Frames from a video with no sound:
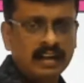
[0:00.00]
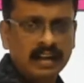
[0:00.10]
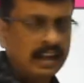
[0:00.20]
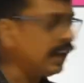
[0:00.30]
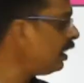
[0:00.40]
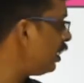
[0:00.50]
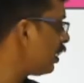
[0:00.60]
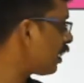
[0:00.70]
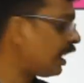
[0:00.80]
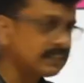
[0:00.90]
daily
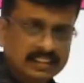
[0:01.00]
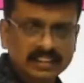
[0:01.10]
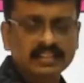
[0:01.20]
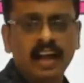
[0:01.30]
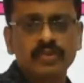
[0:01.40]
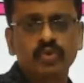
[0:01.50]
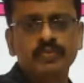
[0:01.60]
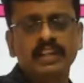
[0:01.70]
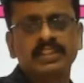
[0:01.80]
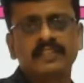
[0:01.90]
classes. Classroom
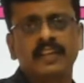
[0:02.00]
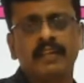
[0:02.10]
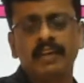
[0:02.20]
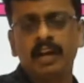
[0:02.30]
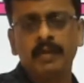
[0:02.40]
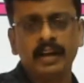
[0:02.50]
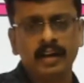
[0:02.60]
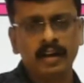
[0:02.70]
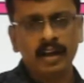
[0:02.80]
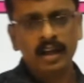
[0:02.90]
sections are available
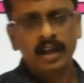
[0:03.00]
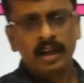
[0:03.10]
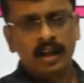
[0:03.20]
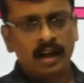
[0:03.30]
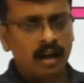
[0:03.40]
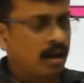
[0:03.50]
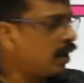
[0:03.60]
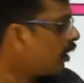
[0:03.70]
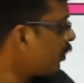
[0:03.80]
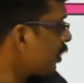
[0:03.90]
in
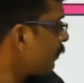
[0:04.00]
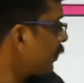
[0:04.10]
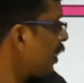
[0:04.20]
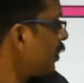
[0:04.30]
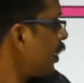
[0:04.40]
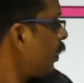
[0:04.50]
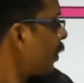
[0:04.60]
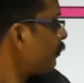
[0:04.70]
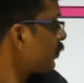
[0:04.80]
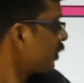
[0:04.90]
our
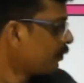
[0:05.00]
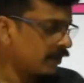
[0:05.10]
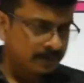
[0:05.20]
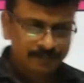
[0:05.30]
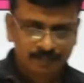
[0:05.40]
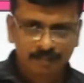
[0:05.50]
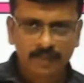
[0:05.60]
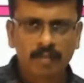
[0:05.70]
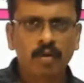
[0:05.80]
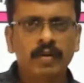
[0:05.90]

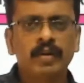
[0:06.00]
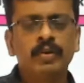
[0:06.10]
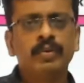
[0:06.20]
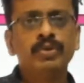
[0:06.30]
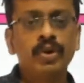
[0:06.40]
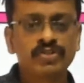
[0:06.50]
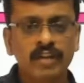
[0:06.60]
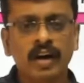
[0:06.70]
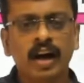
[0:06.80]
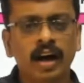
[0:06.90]

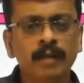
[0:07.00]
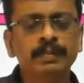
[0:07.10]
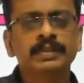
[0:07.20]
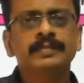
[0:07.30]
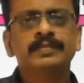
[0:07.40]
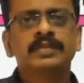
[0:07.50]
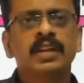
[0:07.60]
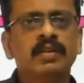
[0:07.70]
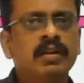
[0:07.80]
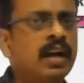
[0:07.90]
Udyogseva app.
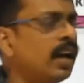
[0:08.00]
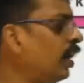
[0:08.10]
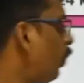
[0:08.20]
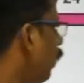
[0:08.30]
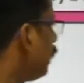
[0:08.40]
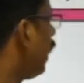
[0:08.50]
On